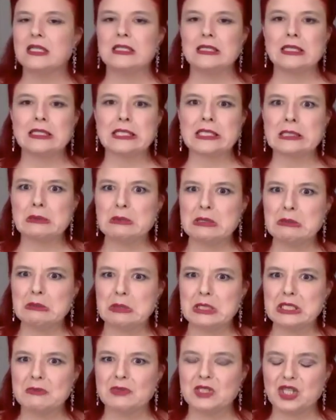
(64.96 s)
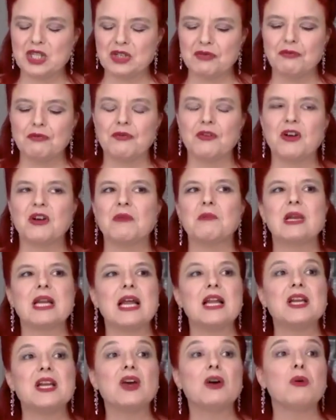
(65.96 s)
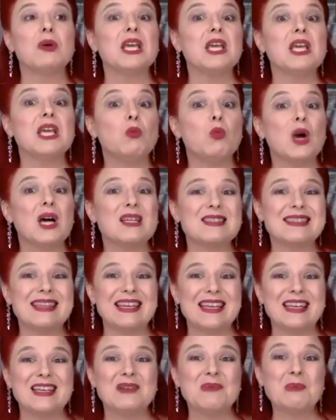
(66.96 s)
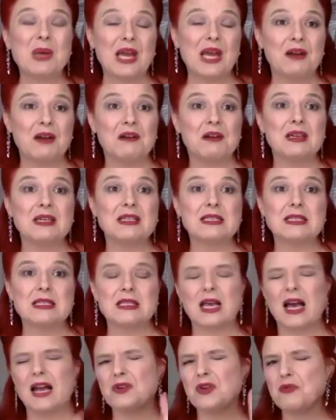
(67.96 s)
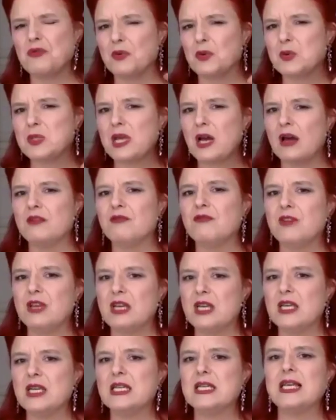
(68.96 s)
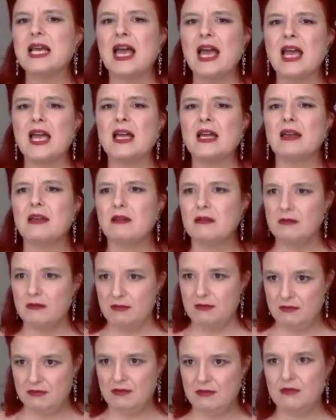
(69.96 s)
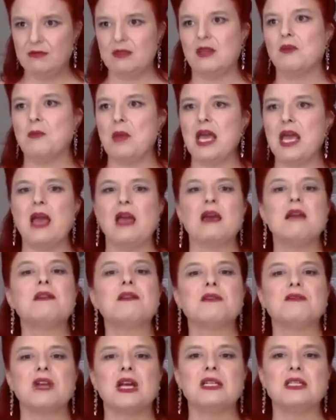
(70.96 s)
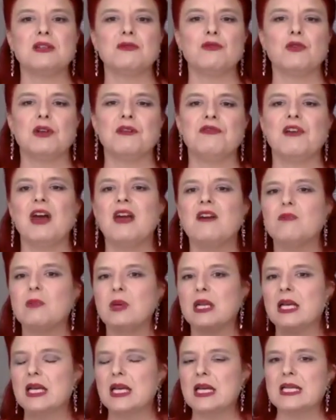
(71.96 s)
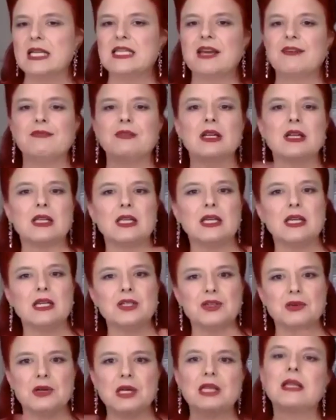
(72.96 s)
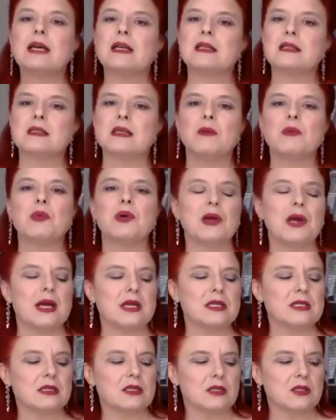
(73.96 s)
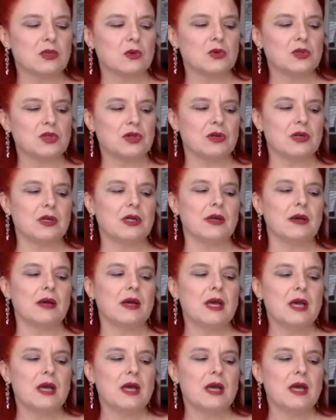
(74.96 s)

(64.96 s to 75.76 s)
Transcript: to ask my mom to confirm, but I know he was in Paris. I don't know if it was on VE Day, May 8th of 1945, but definitely during that summer as a soldier and a